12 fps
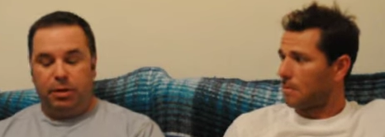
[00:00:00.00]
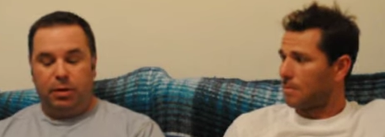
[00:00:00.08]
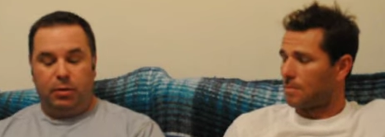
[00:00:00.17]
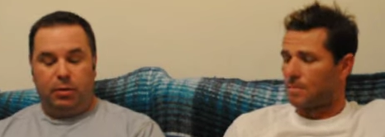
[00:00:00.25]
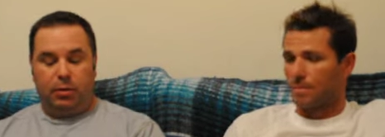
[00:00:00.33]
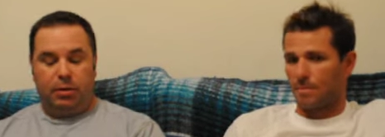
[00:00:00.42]

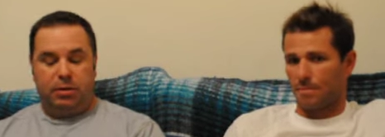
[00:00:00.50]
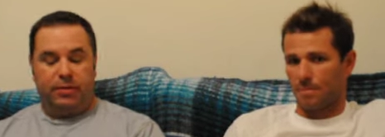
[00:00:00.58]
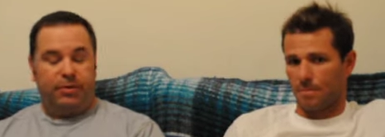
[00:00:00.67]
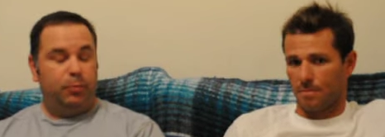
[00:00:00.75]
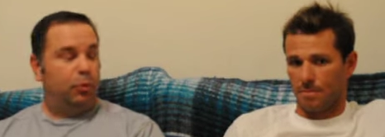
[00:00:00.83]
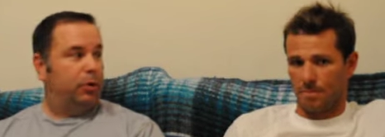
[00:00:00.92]
Speaker 1: mm -hmm.
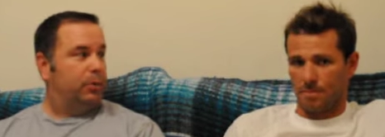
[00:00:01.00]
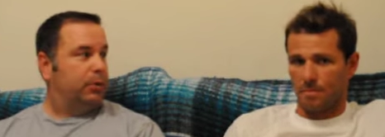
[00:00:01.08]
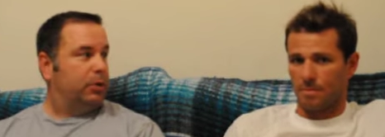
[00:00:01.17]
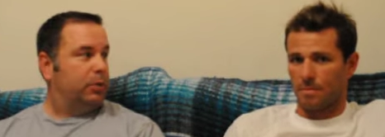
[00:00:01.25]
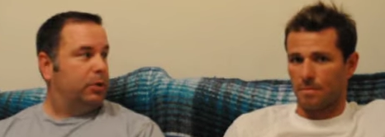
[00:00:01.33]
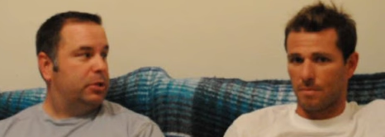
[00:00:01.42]

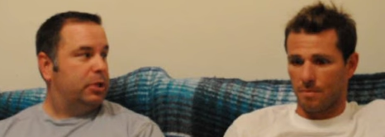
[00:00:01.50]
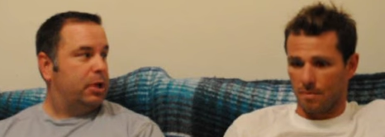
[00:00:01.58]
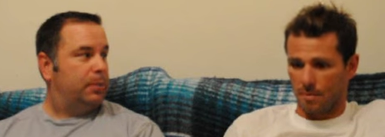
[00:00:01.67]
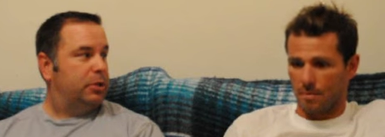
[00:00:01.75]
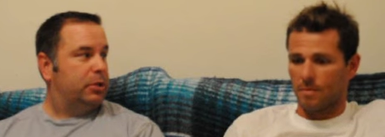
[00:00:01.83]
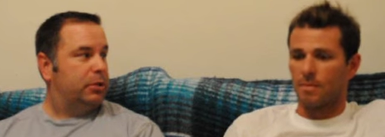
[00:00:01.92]
70.3 World
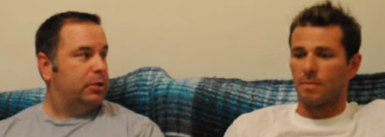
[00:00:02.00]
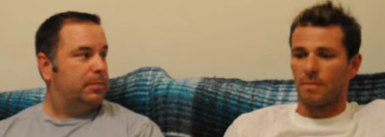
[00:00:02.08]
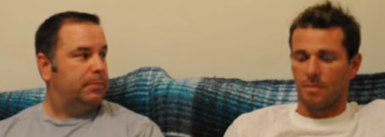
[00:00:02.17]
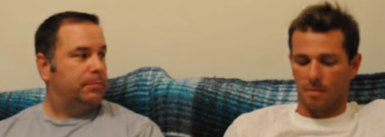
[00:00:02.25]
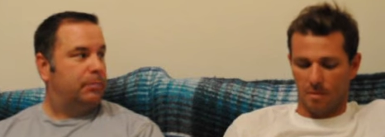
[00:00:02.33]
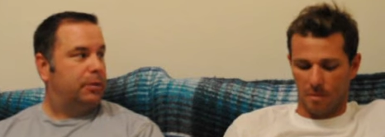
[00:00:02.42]
Championship.
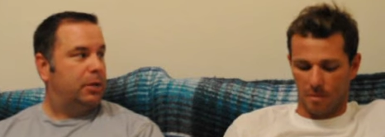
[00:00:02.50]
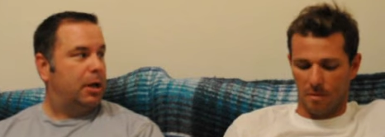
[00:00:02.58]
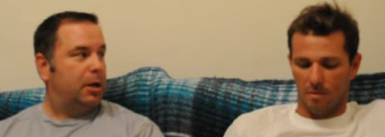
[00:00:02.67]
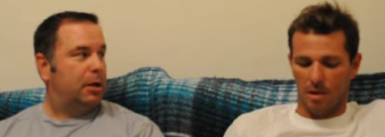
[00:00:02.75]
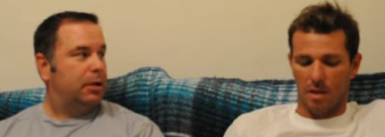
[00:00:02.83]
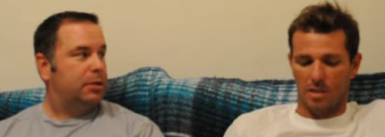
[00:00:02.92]
Got a
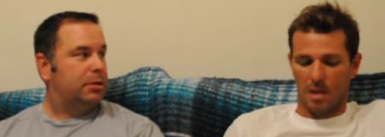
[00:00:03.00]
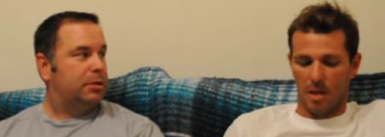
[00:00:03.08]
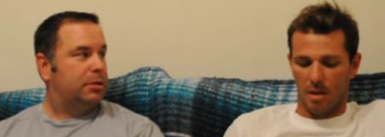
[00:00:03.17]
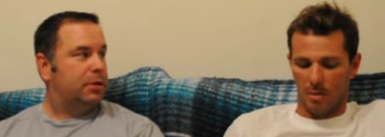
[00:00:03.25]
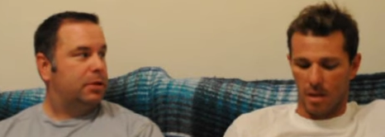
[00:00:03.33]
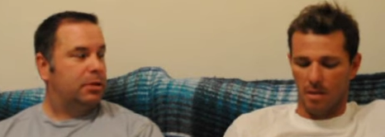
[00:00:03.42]
nice. nice,
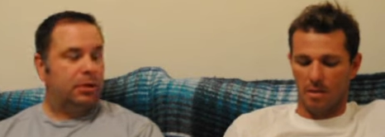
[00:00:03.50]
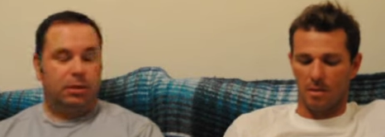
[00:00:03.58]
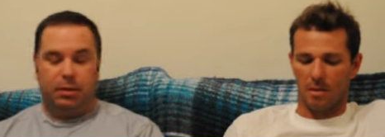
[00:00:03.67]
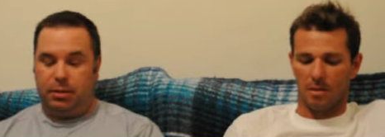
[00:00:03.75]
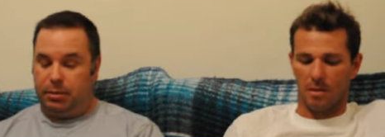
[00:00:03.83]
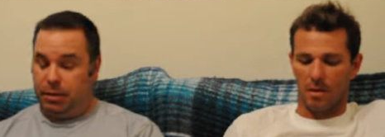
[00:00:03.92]
uh, race.
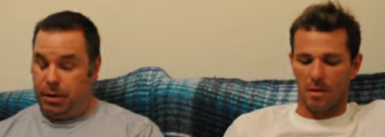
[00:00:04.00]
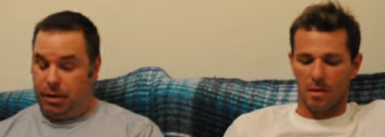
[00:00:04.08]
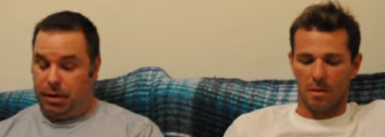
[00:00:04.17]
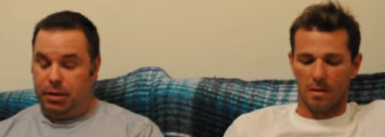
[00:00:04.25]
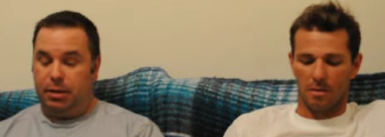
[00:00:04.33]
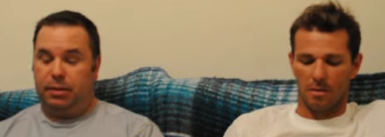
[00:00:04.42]
Yeah,
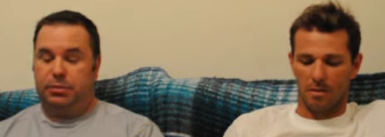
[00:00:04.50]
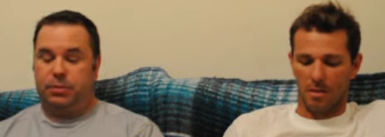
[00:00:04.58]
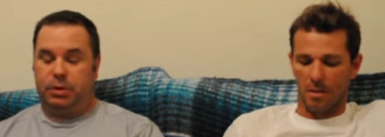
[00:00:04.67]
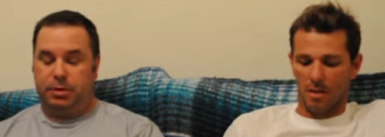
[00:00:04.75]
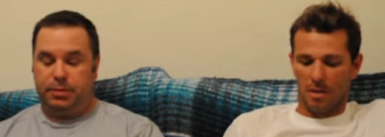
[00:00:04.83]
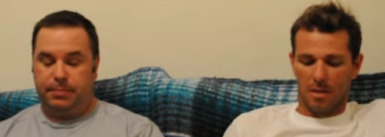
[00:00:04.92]
uh, a nice
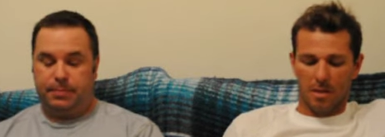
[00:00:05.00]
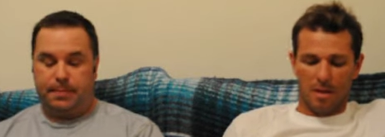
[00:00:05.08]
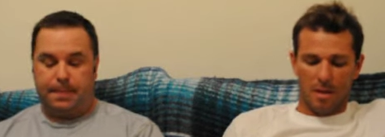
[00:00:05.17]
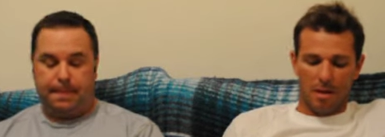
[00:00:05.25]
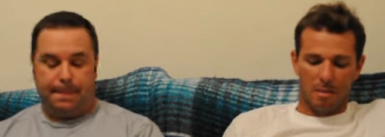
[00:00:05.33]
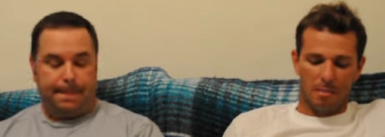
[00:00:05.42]
race.
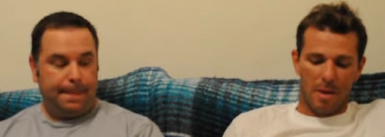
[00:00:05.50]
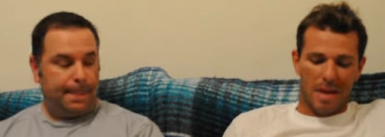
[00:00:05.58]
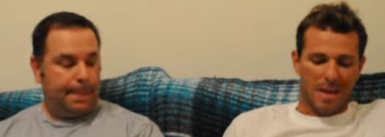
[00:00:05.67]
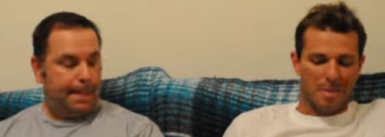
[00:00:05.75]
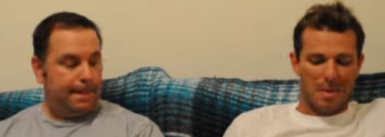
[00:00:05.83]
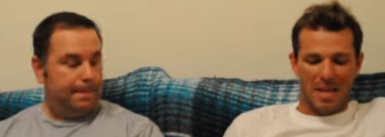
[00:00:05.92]

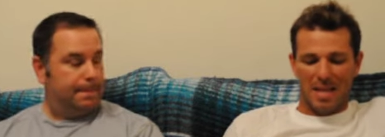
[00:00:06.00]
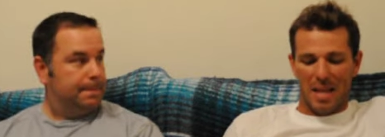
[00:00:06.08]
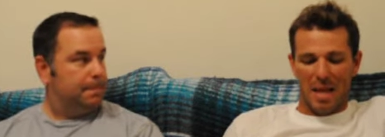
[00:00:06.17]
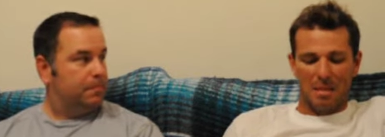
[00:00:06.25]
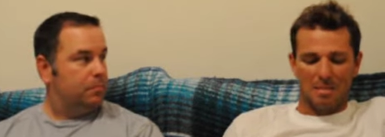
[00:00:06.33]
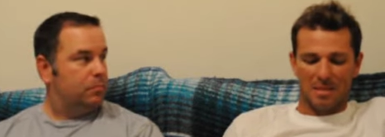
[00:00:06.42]
Speaker 2: Many, many
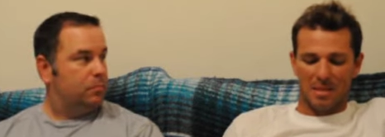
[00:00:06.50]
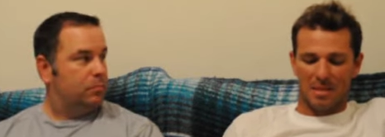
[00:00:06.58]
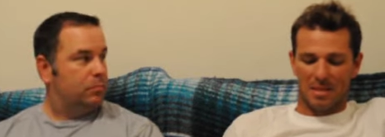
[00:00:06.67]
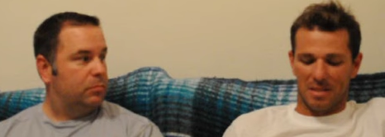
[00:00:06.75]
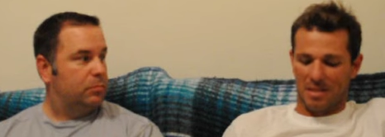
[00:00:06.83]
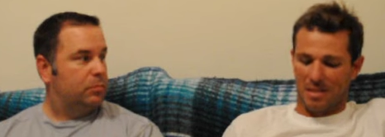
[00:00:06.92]
names. It's
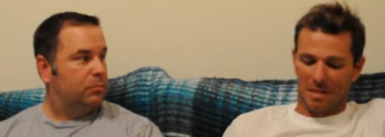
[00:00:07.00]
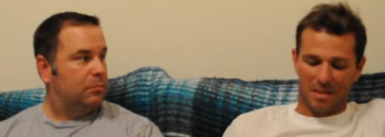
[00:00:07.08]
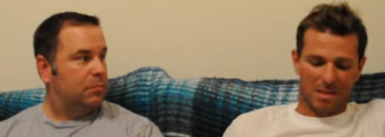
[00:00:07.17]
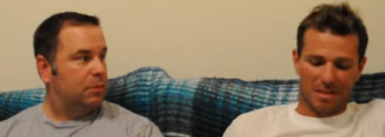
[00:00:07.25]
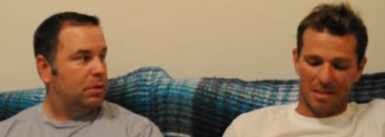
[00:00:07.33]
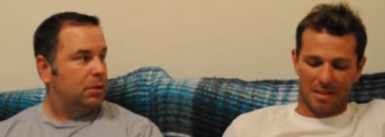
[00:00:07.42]
uh,
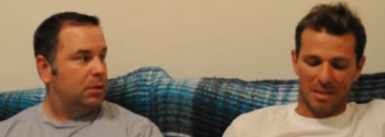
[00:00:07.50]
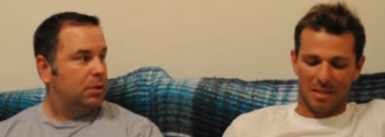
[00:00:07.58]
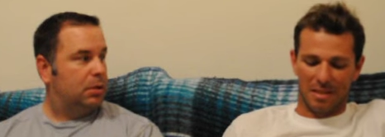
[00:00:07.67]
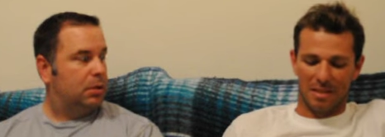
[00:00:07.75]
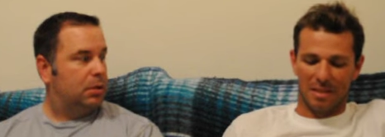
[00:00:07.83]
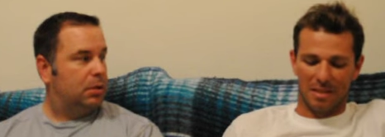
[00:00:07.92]

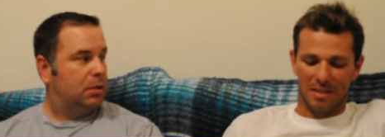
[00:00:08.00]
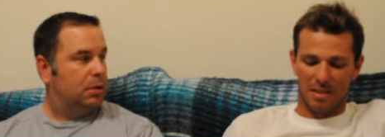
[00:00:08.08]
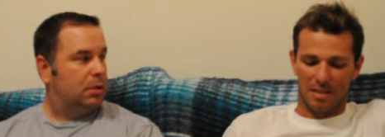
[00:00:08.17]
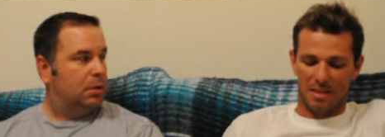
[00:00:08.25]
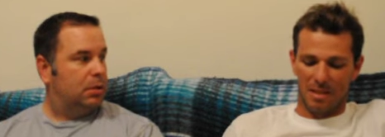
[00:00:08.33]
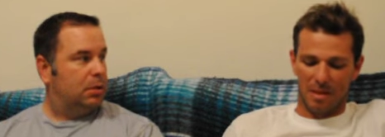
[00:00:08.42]
This
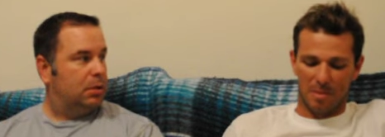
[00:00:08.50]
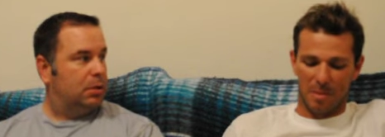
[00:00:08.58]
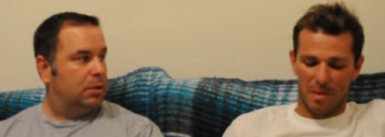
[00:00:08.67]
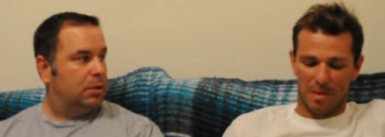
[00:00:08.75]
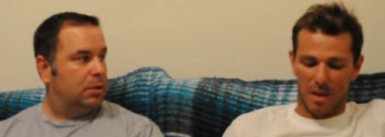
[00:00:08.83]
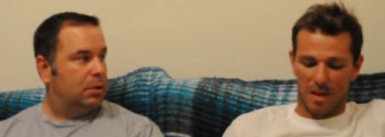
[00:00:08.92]
is going to be
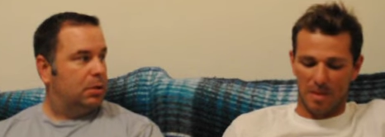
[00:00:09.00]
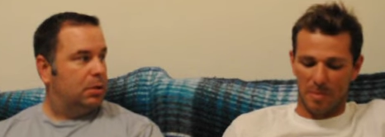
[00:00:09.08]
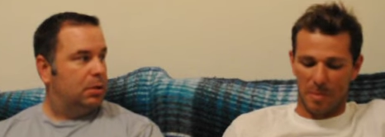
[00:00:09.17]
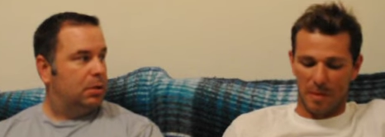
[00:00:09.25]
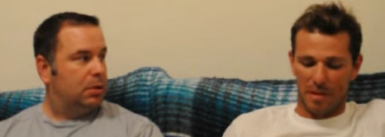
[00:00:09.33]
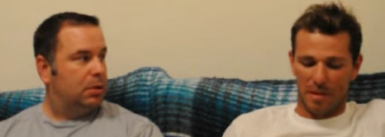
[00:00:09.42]
a nice
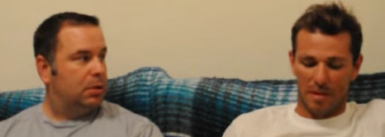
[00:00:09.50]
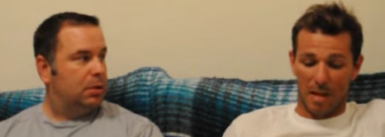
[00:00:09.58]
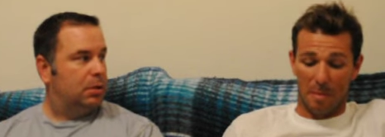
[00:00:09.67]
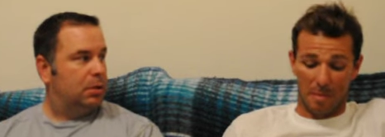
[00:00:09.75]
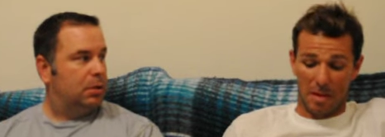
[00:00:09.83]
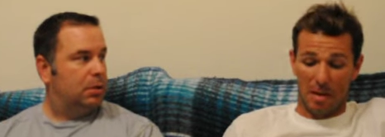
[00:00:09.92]
pick, uh, I
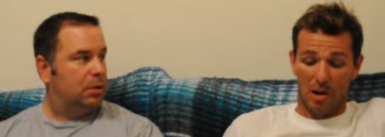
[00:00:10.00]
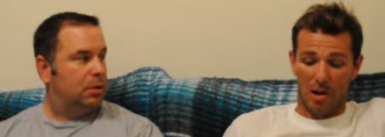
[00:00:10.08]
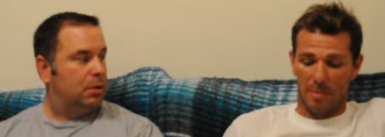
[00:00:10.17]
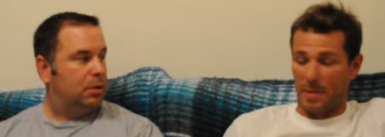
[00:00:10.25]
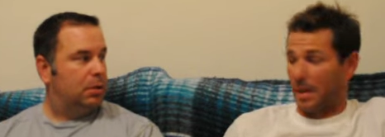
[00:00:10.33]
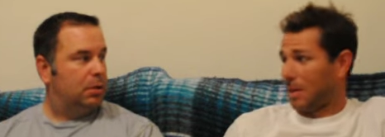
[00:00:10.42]
mean a hard
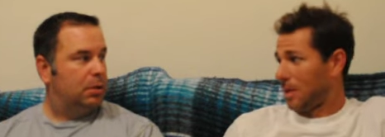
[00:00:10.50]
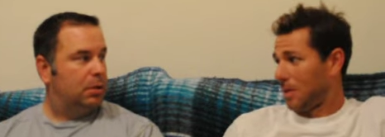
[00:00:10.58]
pick.